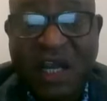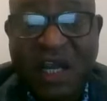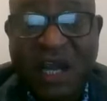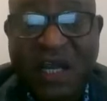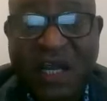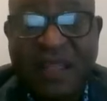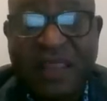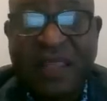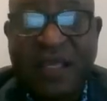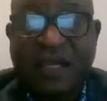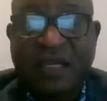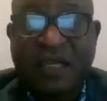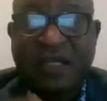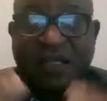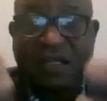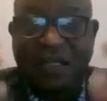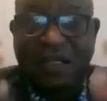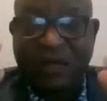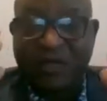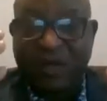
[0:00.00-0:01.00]
and
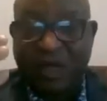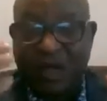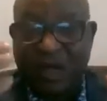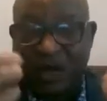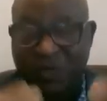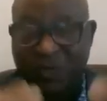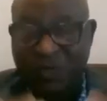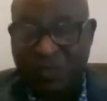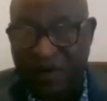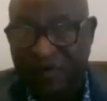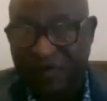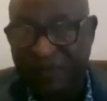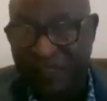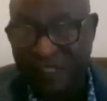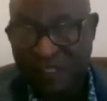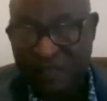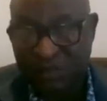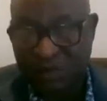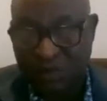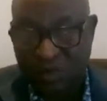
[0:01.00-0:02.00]
then they become
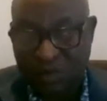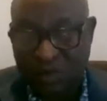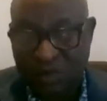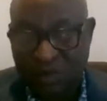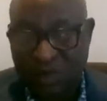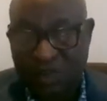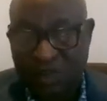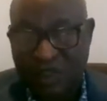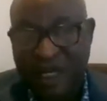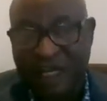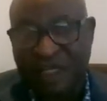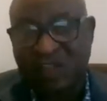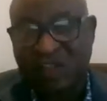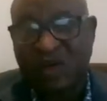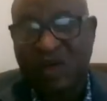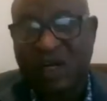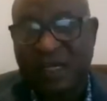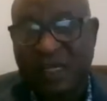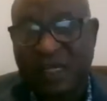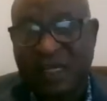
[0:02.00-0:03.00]
profitable,
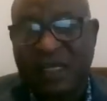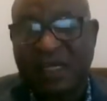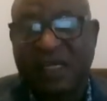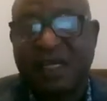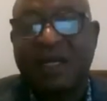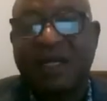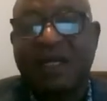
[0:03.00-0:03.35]
naturally,